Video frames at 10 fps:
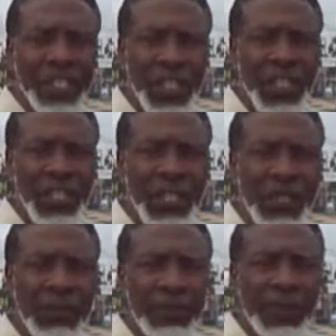
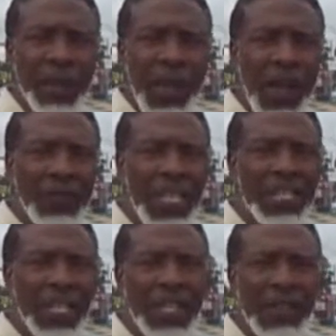decision of
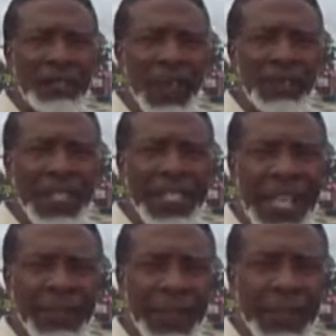
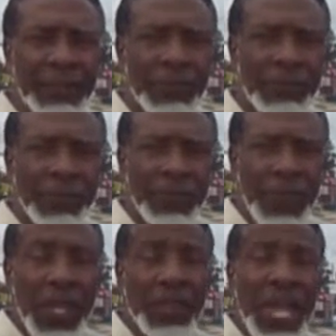1857
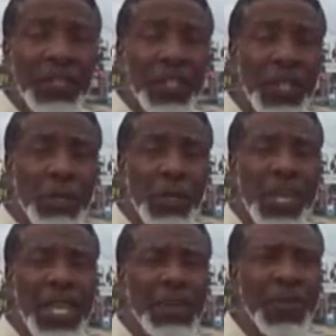that the
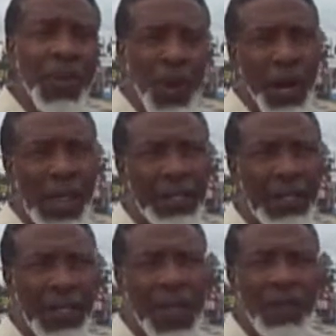Supreme Court
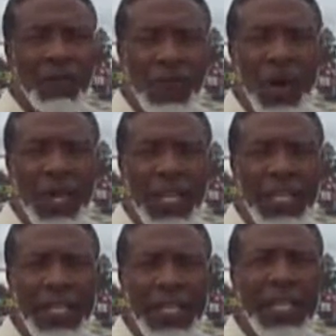voted
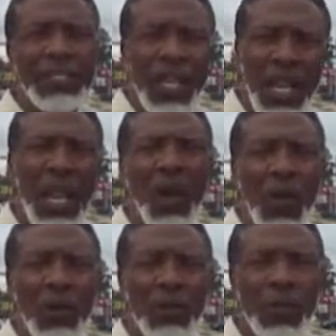into
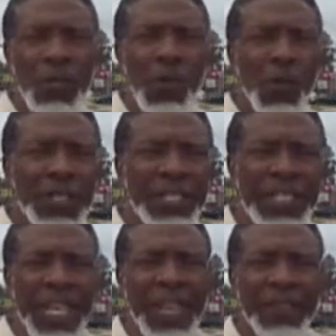law, which
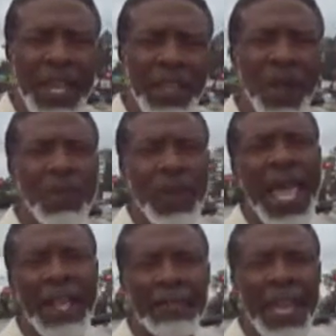said that no
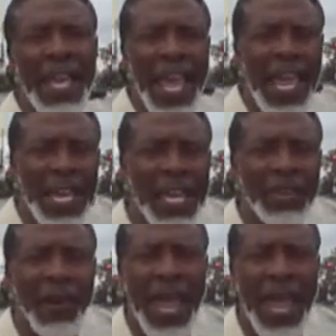black man had any